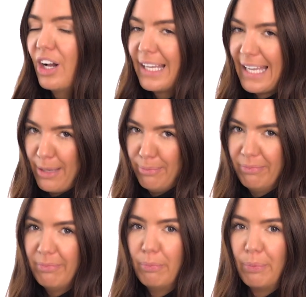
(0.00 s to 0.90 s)
I am,
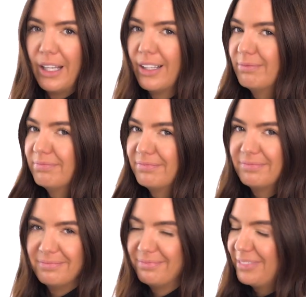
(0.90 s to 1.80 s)
but
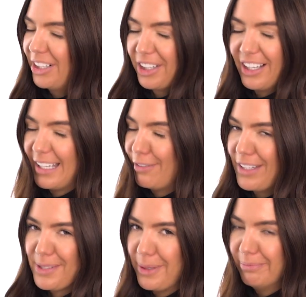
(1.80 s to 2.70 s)
I can't leave
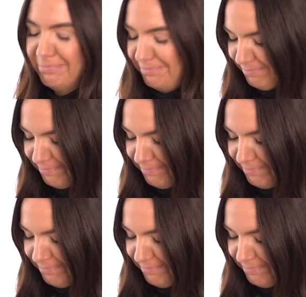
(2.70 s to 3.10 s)
this one.